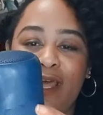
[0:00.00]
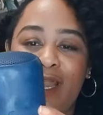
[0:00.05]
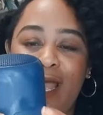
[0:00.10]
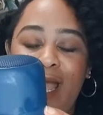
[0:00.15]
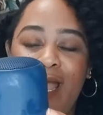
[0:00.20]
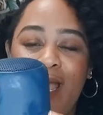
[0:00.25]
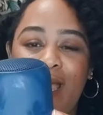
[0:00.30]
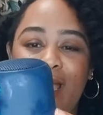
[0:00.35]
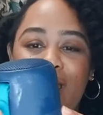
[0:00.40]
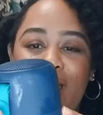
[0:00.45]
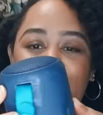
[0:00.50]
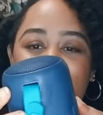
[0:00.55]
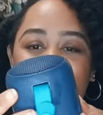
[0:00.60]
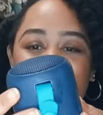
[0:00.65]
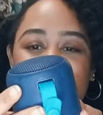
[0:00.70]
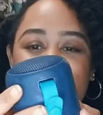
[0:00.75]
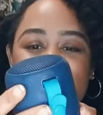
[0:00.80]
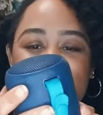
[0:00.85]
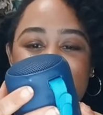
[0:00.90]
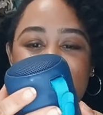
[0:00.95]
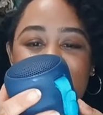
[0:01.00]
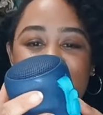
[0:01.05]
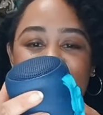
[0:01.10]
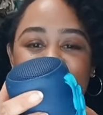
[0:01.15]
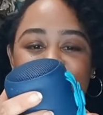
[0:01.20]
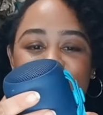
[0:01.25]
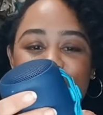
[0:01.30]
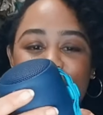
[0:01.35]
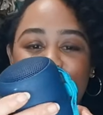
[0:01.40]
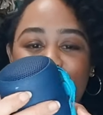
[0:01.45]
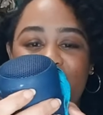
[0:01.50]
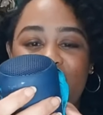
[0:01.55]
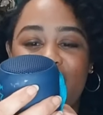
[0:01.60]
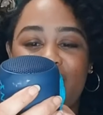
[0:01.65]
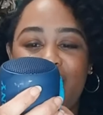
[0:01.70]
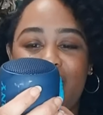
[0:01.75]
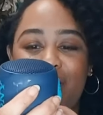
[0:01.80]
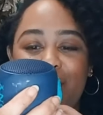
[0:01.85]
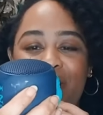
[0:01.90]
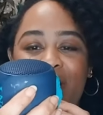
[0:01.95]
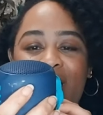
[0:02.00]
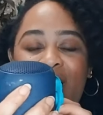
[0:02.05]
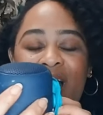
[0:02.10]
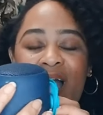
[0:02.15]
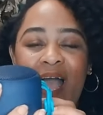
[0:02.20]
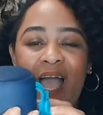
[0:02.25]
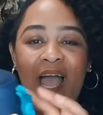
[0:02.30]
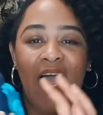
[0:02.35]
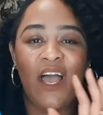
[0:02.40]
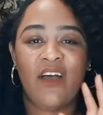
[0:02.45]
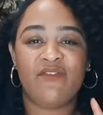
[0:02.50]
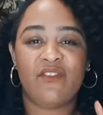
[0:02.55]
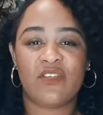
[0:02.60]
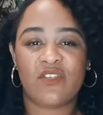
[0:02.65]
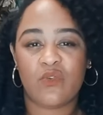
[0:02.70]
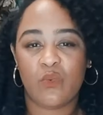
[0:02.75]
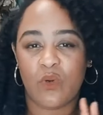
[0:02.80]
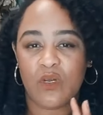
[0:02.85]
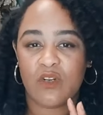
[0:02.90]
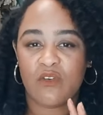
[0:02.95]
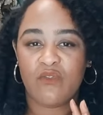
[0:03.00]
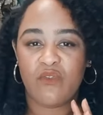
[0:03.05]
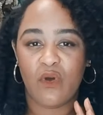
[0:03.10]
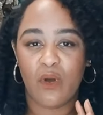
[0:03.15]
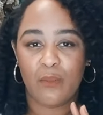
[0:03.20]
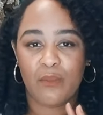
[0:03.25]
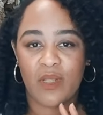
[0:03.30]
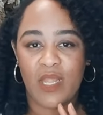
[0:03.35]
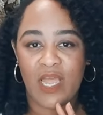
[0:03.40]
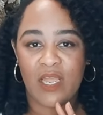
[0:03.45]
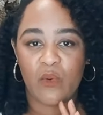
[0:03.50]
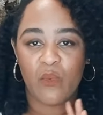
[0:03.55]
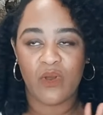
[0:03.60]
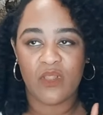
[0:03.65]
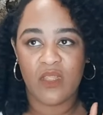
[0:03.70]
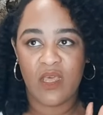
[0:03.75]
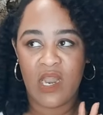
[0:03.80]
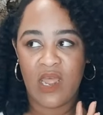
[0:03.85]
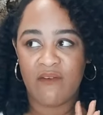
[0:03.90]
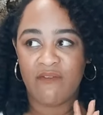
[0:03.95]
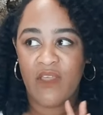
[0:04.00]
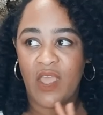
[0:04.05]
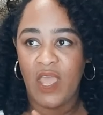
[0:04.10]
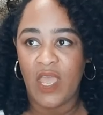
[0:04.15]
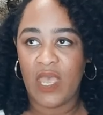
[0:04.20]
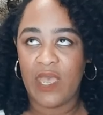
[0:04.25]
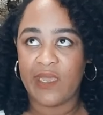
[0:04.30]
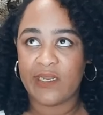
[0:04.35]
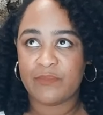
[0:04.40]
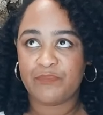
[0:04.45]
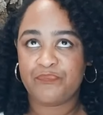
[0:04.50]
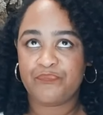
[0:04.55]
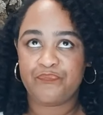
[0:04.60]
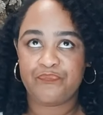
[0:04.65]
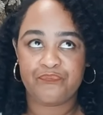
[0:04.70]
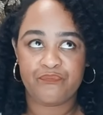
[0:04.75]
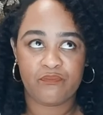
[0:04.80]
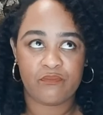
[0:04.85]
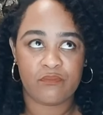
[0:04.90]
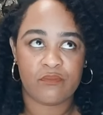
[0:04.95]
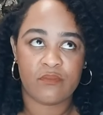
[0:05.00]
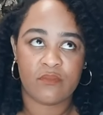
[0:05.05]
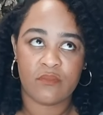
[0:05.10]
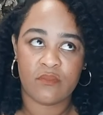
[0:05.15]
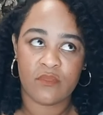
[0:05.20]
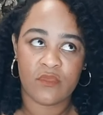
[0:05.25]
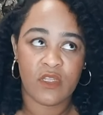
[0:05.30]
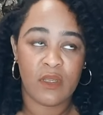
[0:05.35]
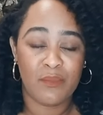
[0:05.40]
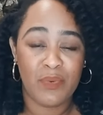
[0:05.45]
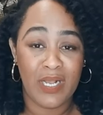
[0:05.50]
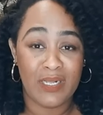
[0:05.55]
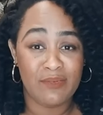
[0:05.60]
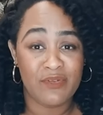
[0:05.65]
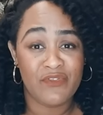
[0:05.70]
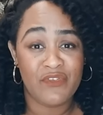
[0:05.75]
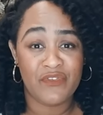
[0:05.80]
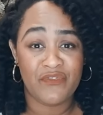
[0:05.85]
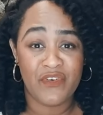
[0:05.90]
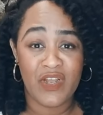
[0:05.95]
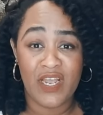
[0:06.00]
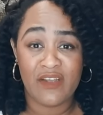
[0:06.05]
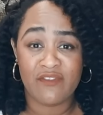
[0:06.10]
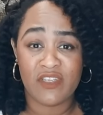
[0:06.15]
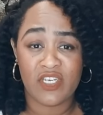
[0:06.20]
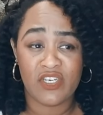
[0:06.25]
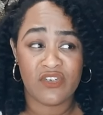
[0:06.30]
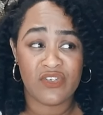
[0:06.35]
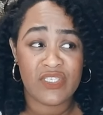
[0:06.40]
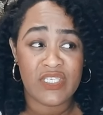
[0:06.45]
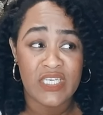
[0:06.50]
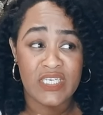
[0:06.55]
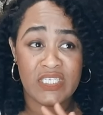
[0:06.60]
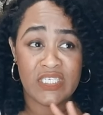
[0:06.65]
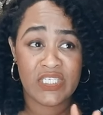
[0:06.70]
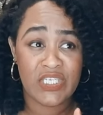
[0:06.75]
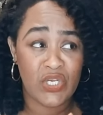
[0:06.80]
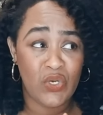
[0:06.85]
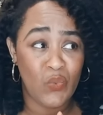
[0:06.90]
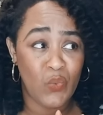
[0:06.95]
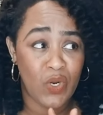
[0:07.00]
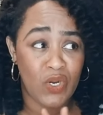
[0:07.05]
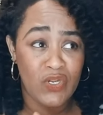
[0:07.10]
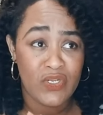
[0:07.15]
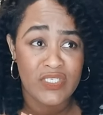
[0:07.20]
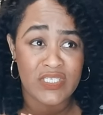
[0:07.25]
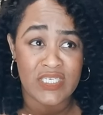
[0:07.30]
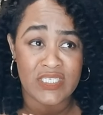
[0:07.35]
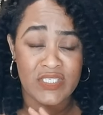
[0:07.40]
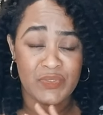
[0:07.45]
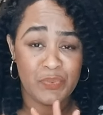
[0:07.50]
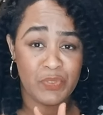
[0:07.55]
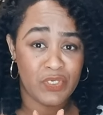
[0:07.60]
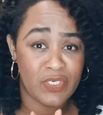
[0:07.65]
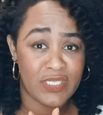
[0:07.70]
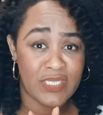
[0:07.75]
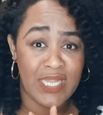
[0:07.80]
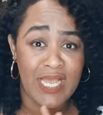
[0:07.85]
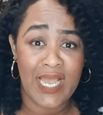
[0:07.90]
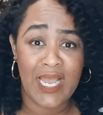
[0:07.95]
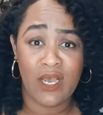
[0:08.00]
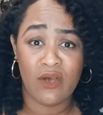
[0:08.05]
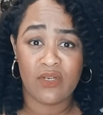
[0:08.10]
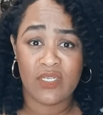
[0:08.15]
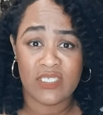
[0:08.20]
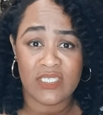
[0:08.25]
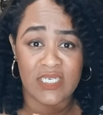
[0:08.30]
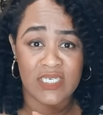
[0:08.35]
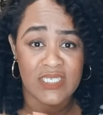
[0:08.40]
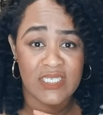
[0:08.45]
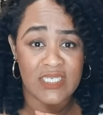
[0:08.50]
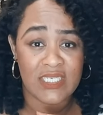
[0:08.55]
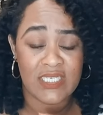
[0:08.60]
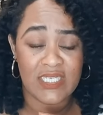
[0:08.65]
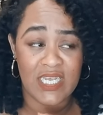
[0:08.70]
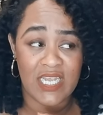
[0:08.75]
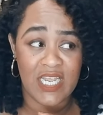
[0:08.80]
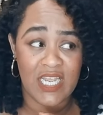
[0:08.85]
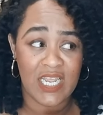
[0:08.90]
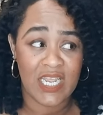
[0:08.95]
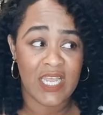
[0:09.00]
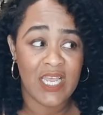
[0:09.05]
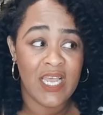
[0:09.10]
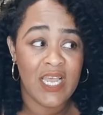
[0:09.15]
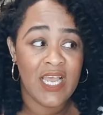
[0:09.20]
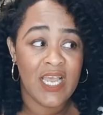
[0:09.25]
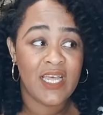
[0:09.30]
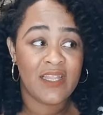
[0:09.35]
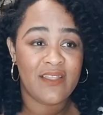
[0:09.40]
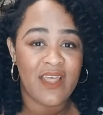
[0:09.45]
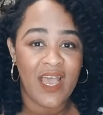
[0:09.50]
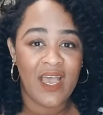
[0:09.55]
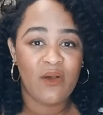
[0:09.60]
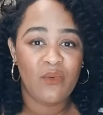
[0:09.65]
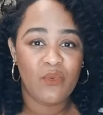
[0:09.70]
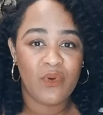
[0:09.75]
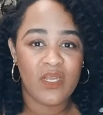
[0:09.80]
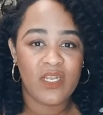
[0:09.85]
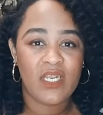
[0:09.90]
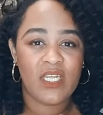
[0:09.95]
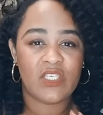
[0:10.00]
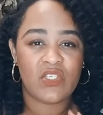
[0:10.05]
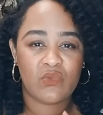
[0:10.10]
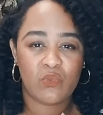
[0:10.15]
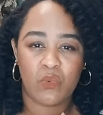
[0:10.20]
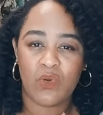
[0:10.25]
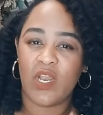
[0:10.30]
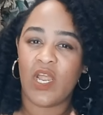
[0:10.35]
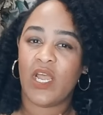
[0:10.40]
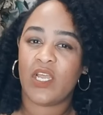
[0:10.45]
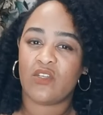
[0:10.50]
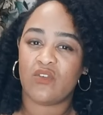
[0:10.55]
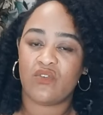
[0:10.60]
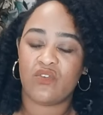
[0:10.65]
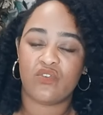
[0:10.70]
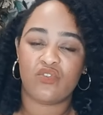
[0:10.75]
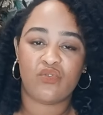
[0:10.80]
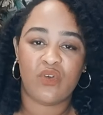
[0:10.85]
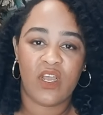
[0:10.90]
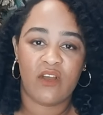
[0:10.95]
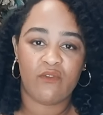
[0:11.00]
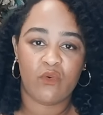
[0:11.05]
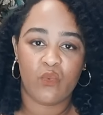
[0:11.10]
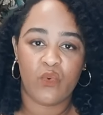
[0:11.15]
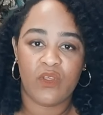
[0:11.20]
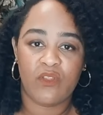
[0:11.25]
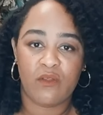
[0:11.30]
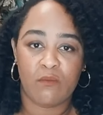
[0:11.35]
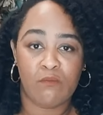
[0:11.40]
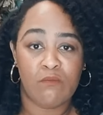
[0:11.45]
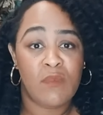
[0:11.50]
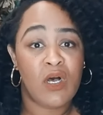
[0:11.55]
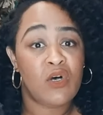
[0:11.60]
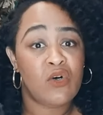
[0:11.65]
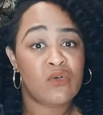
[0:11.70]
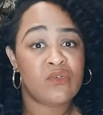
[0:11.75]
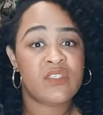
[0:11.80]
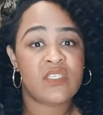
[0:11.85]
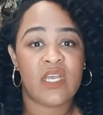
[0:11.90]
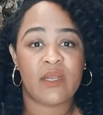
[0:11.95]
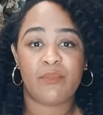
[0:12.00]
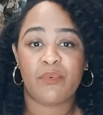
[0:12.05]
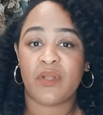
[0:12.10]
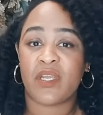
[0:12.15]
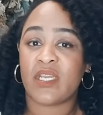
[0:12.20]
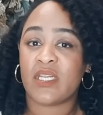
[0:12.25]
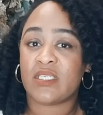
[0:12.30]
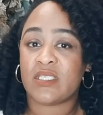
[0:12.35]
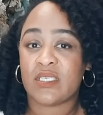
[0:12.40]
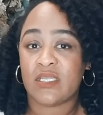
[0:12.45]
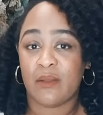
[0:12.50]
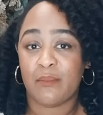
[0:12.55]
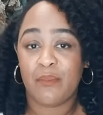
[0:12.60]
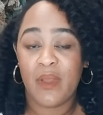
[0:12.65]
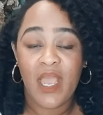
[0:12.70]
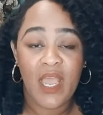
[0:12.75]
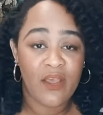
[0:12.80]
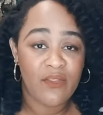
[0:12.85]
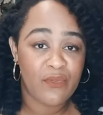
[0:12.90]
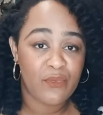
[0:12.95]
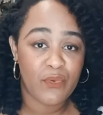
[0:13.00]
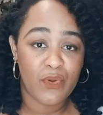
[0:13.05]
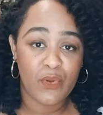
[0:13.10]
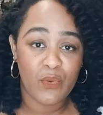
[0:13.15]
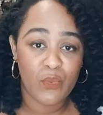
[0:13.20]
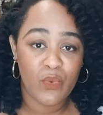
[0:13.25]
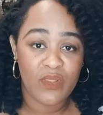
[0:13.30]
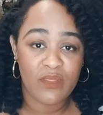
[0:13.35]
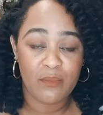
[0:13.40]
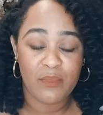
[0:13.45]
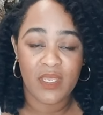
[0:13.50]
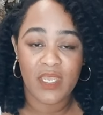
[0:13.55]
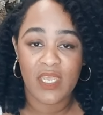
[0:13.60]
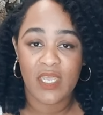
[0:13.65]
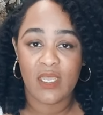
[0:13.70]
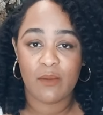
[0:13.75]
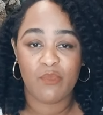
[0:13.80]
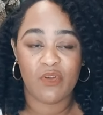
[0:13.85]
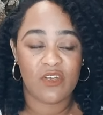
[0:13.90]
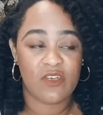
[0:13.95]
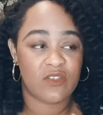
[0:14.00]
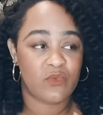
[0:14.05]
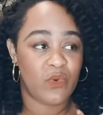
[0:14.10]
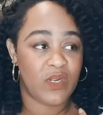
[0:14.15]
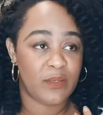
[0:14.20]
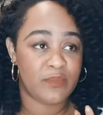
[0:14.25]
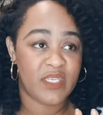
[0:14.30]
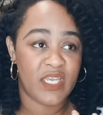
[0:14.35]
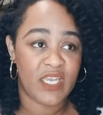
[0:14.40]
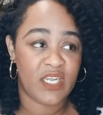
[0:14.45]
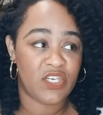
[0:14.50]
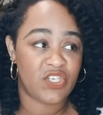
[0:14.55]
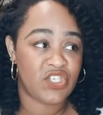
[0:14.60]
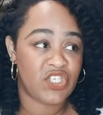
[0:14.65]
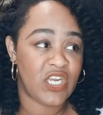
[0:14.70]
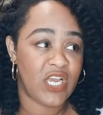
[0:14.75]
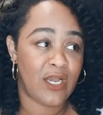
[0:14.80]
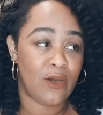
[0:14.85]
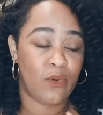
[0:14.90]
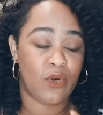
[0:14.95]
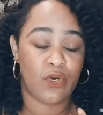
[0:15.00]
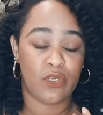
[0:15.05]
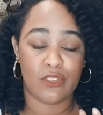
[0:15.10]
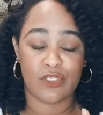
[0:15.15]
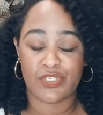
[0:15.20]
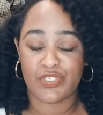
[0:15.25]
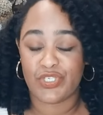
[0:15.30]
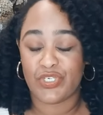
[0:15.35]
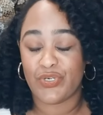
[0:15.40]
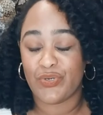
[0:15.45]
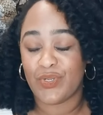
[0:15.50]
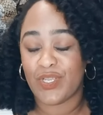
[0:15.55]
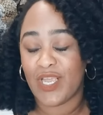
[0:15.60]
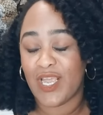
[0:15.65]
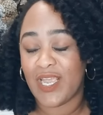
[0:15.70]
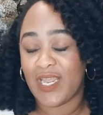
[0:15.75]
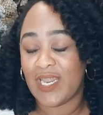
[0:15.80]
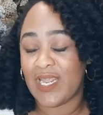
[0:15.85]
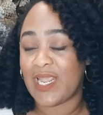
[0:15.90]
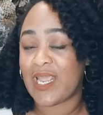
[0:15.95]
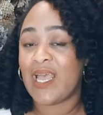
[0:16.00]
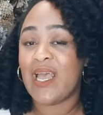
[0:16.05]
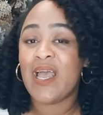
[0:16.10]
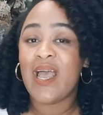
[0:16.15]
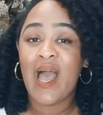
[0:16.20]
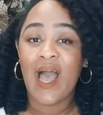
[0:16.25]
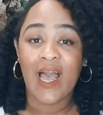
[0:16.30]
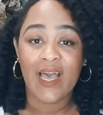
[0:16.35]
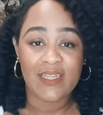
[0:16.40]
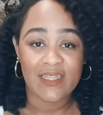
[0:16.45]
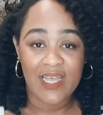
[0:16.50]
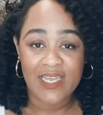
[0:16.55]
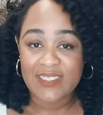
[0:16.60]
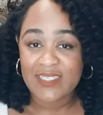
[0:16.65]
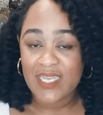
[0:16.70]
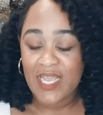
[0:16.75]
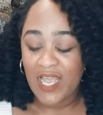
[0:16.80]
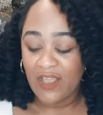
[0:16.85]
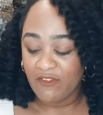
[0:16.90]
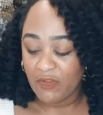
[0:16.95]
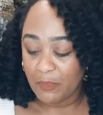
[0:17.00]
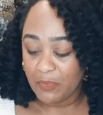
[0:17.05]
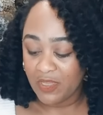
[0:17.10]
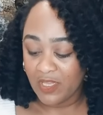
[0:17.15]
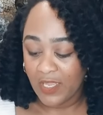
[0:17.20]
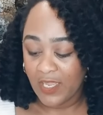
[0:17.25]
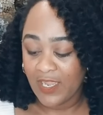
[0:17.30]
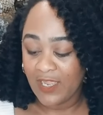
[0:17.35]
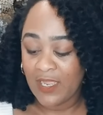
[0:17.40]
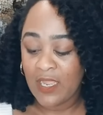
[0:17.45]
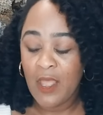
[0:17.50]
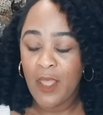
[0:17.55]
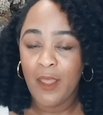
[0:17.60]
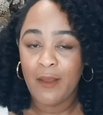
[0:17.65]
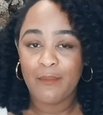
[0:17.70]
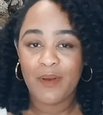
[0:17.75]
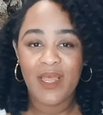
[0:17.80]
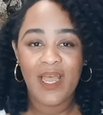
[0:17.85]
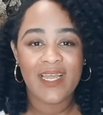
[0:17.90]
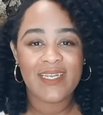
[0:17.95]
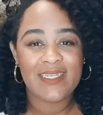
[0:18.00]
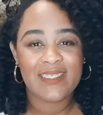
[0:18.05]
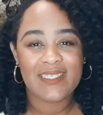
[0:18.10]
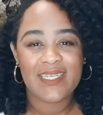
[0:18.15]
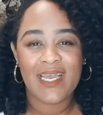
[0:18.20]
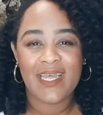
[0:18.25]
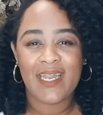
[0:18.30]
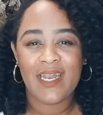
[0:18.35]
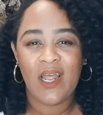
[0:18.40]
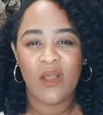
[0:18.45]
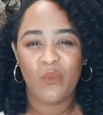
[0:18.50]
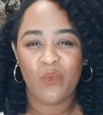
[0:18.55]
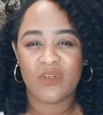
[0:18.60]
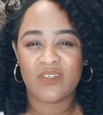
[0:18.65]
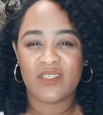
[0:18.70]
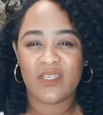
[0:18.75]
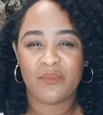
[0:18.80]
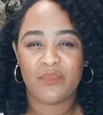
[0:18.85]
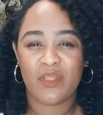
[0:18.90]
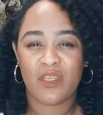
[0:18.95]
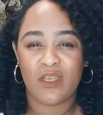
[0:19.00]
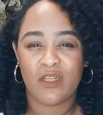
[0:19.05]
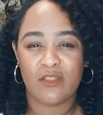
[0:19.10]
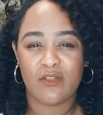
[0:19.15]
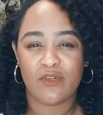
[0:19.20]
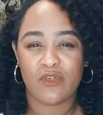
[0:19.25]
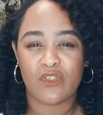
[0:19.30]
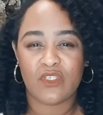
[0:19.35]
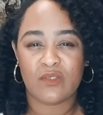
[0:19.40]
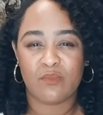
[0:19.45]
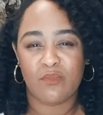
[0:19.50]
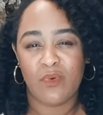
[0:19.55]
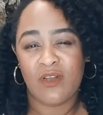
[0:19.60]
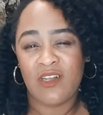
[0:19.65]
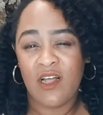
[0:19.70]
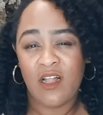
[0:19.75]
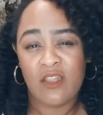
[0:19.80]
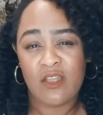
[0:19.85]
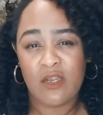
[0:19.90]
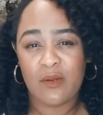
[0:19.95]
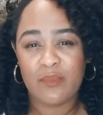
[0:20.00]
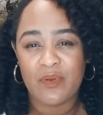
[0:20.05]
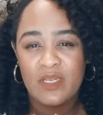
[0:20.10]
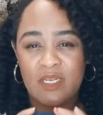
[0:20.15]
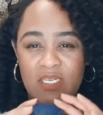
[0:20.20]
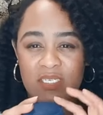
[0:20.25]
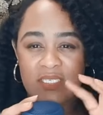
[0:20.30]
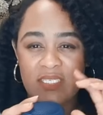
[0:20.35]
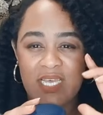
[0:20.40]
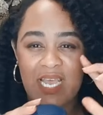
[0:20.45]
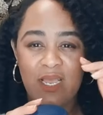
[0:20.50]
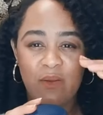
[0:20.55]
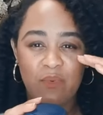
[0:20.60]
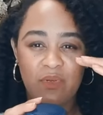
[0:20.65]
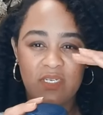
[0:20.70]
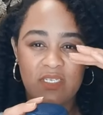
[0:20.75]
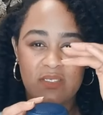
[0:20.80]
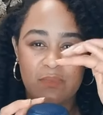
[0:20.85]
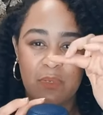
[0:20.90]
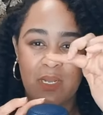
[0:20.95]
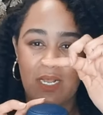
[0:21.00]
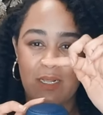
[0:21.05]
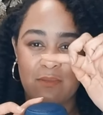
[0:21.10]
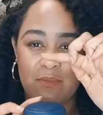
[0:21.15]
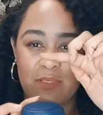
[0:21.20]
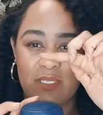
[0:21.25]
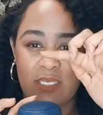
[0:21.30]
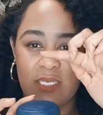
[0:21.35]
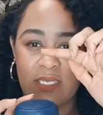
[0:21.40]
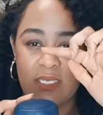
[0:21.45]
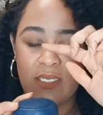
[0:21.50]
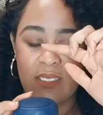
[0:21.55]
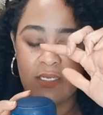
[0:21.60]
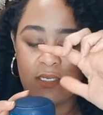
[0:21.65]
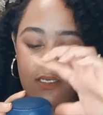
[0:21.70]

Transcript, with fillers: I decided to pick up. I have this wonderful black one that I've had probably for five years. It still works. It's pretty loud. It does this thing. That one is what I used to travel with the most. I bring it into the bathroom with me because when I'm taking a shower or luxuriating, I like to have it playing. But I decided I want something a little smaller because that one is probably